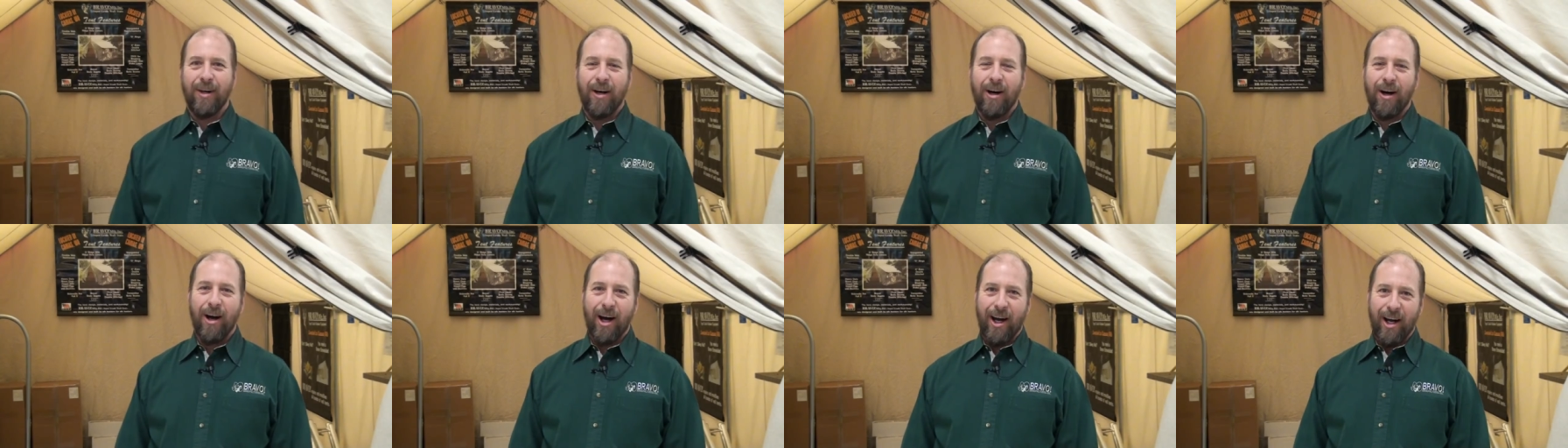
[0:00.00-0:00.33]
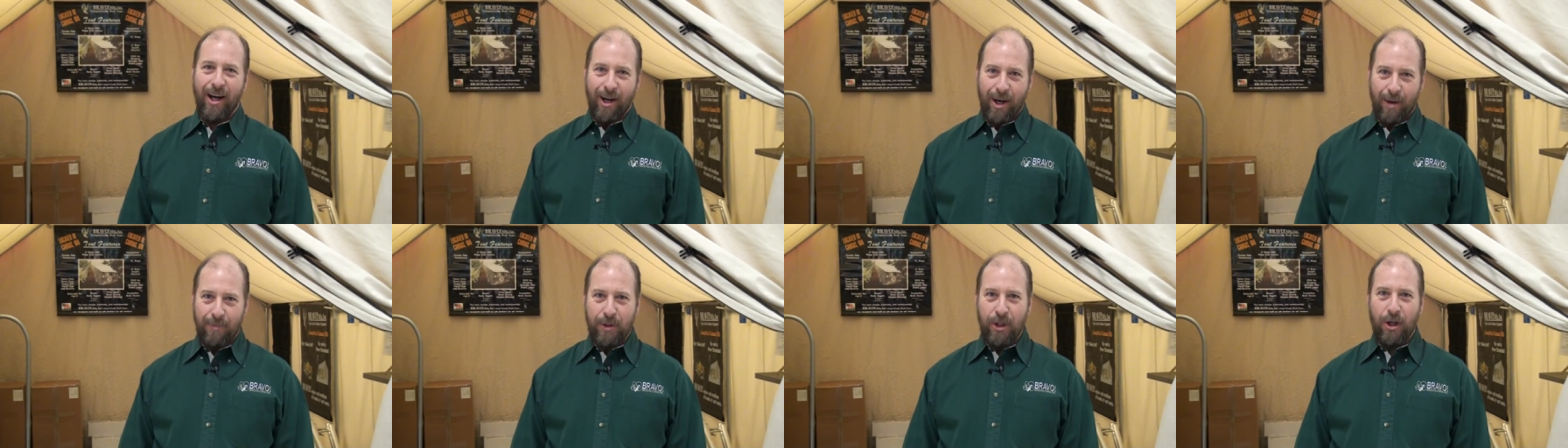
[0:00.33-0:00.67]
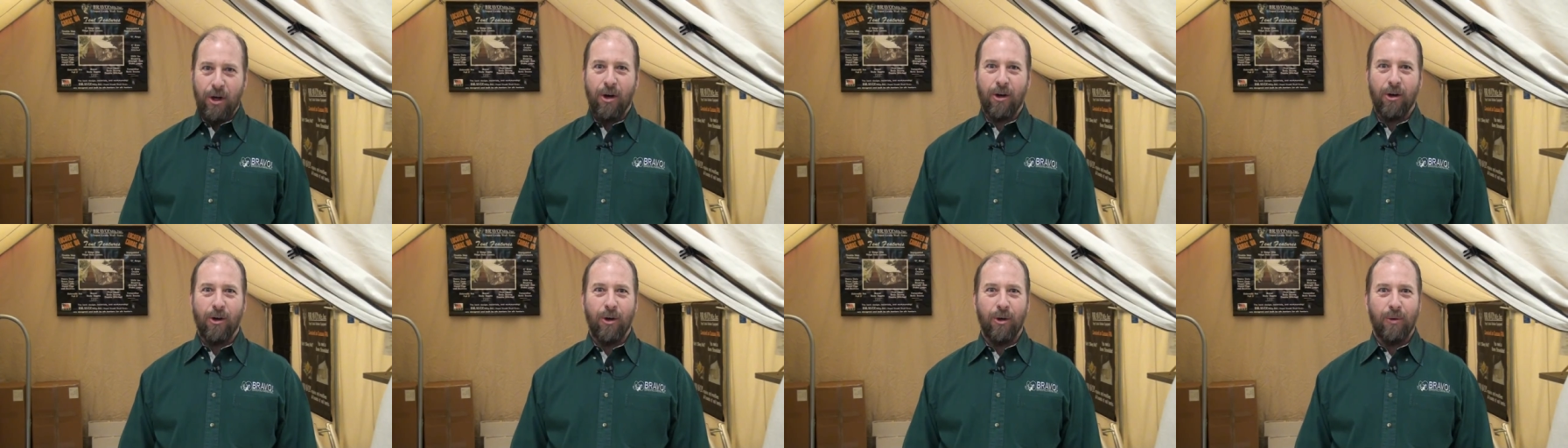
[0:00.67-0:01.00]
Hi, I'm
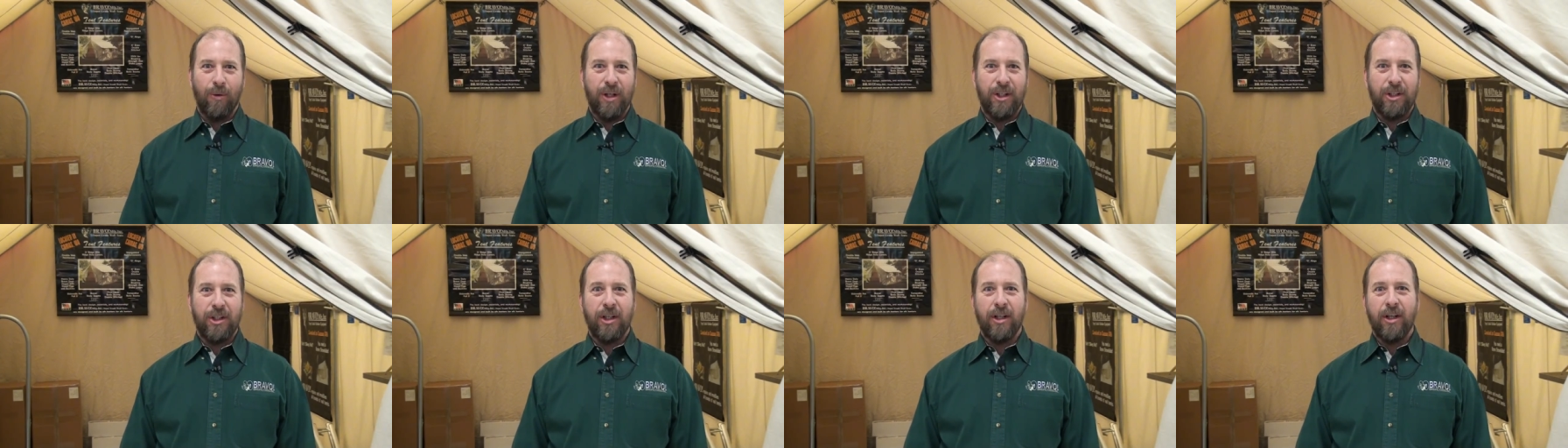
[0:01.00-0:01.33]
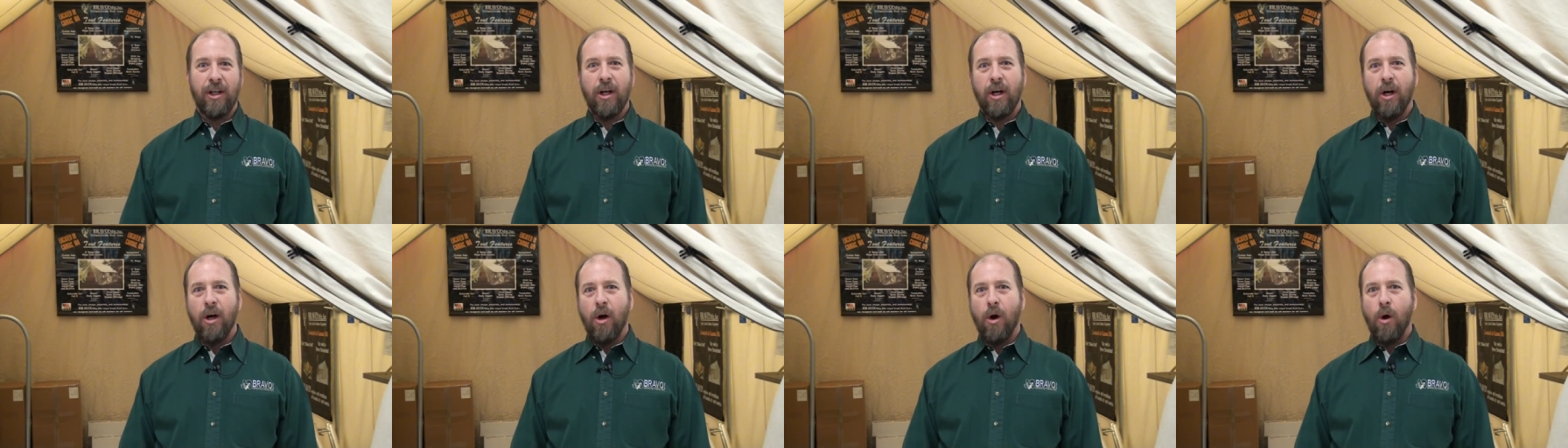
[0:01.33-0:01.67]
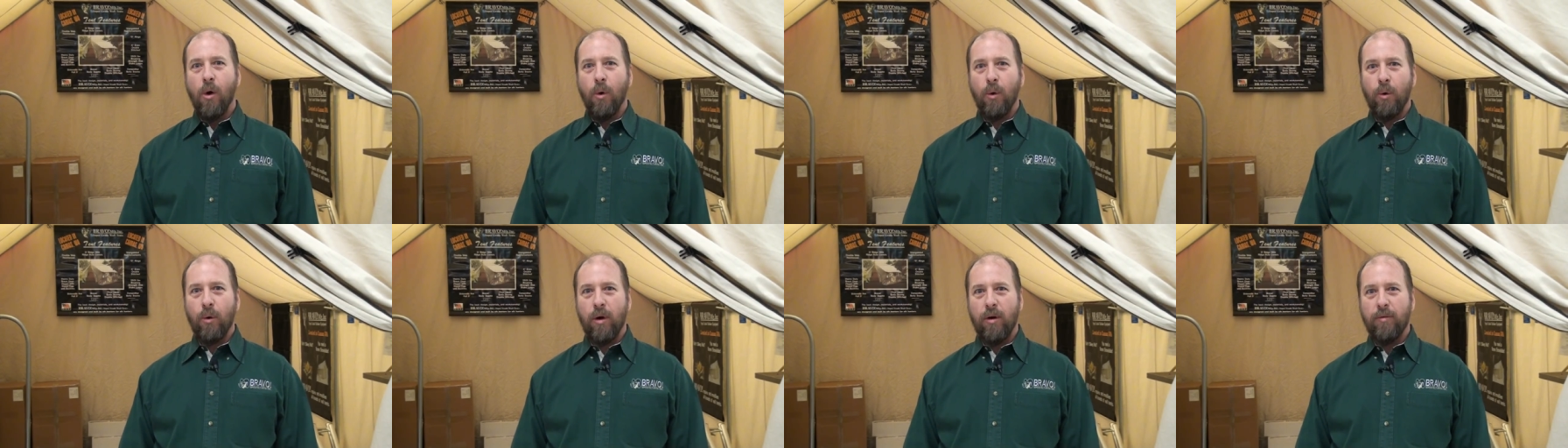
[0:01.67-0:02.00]
John Aldrich,
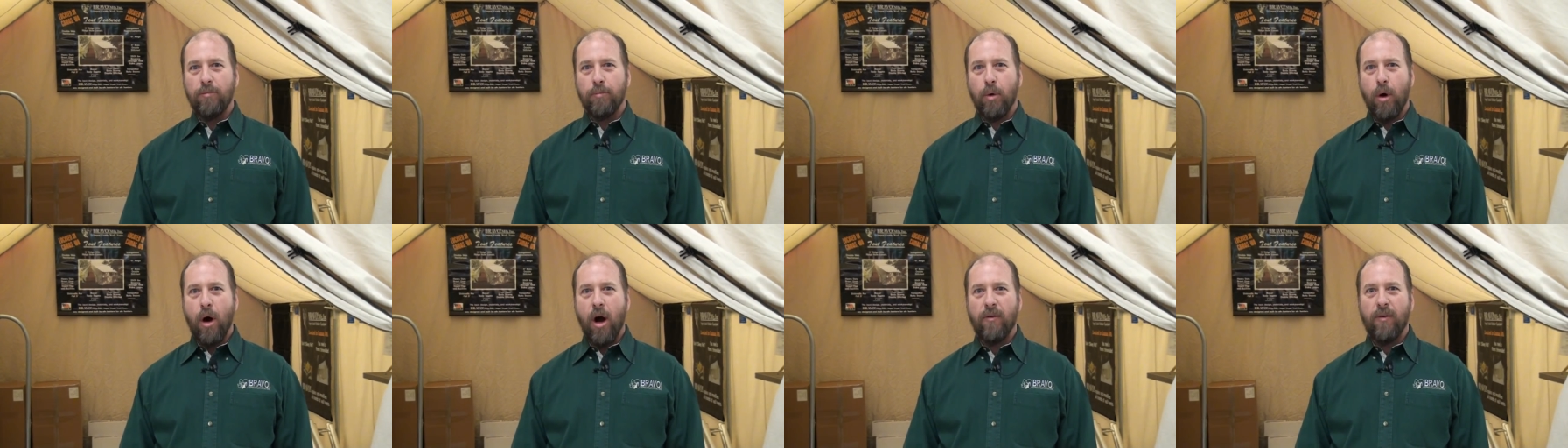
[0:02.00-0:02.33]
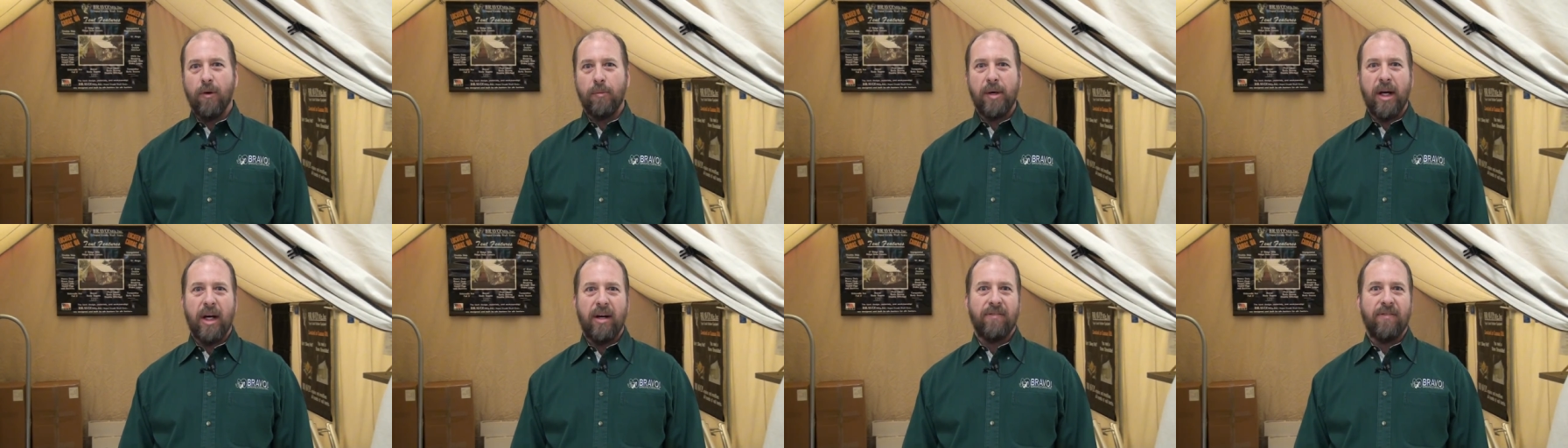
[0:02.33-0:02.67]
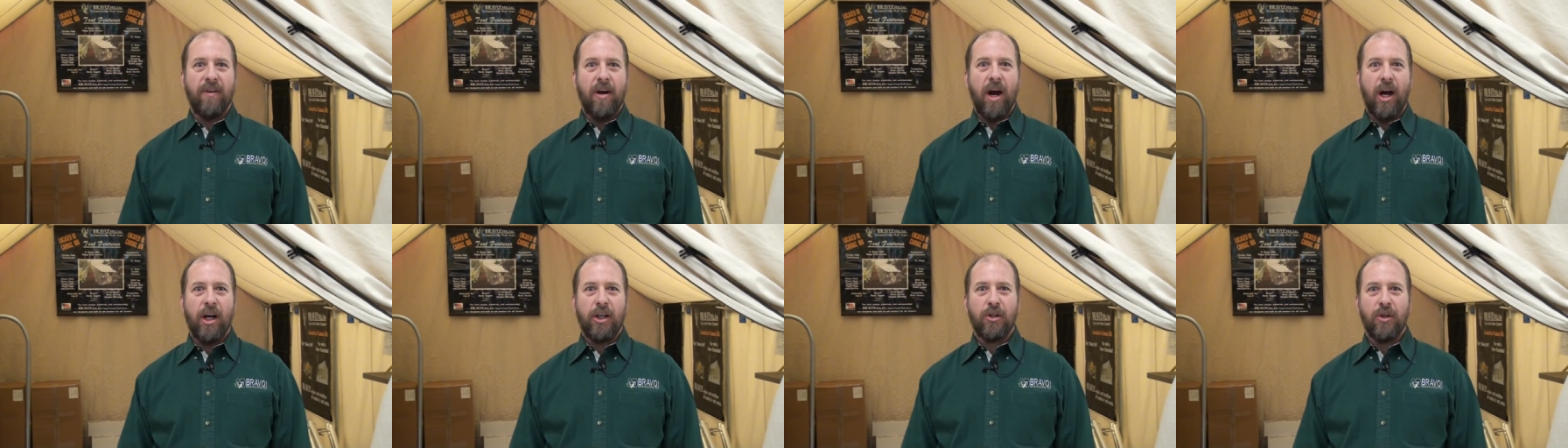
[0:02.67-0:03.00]
owner of Bravo
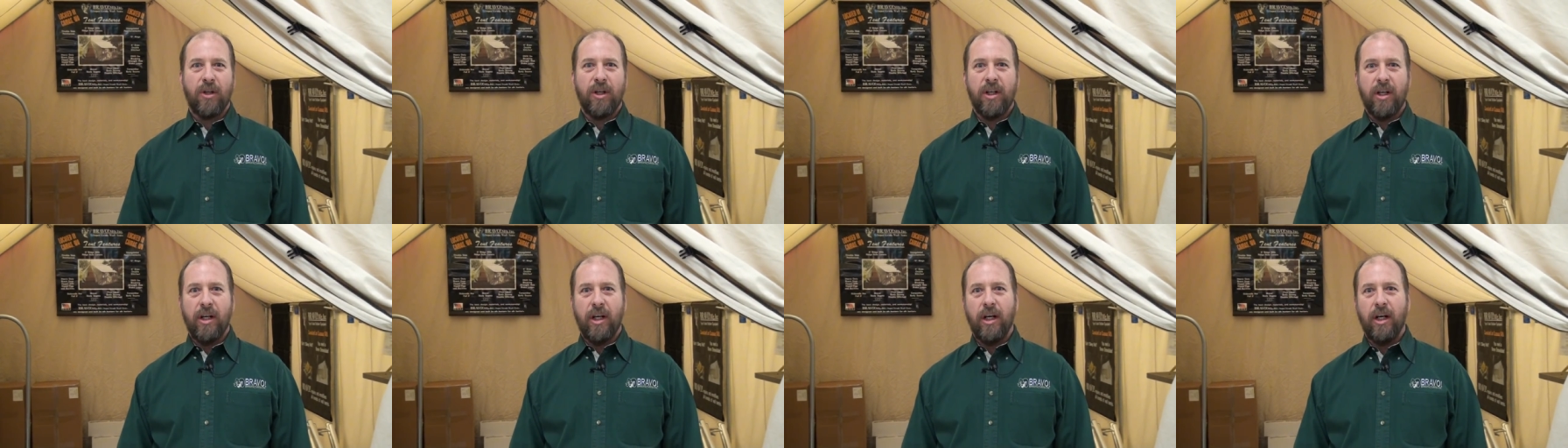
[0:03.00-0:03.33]
Manufacturing